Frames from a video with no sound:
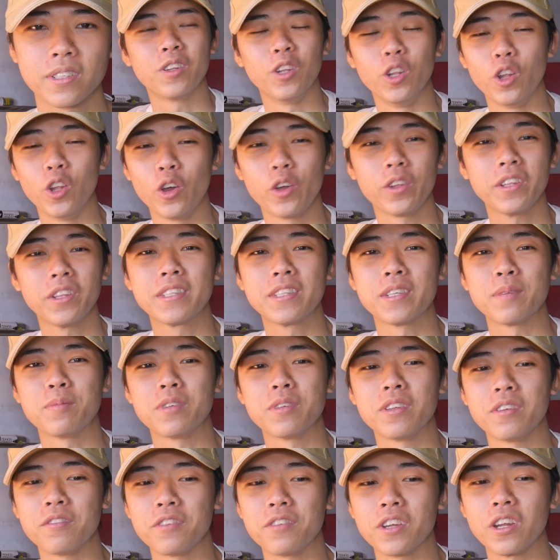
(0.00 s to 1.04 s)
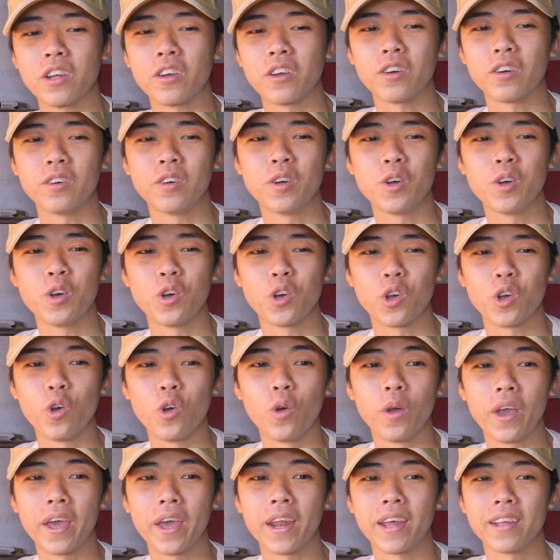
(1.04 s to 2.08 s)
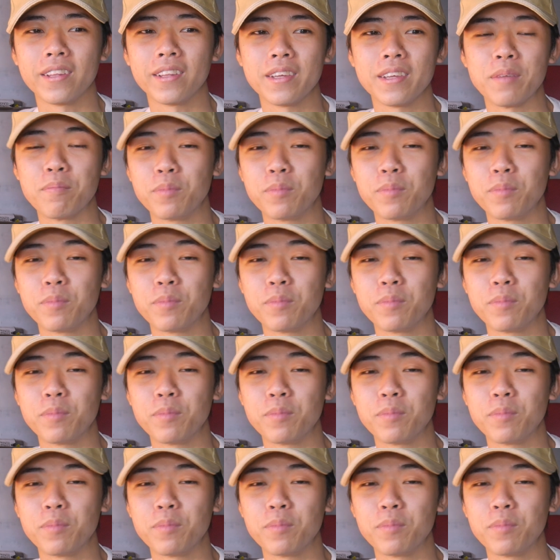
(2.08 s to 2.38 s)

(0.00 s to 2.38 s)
Learn the tips in the video, go ahead and